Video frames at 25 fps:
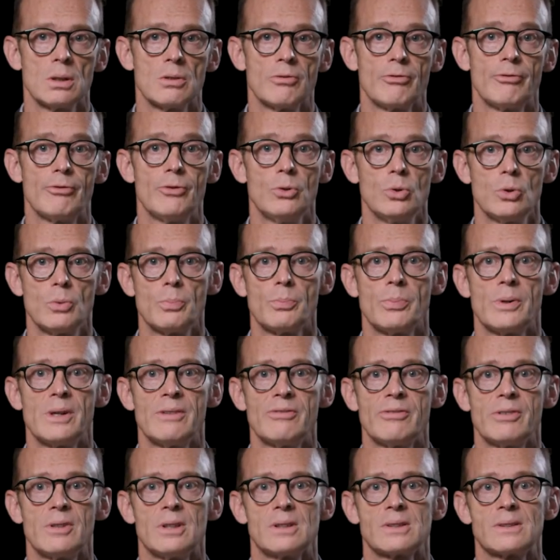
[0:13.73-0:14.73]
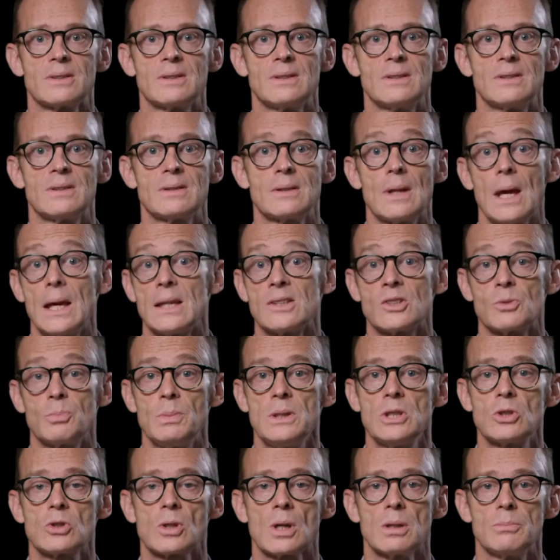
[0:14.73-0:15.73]
food preferences, and
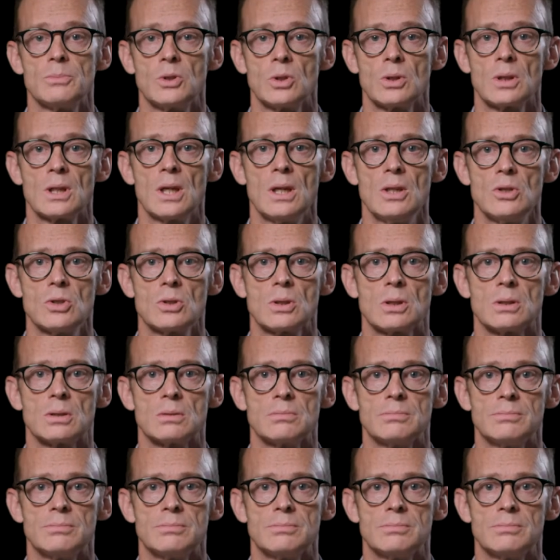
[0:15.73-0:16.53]
speech communication.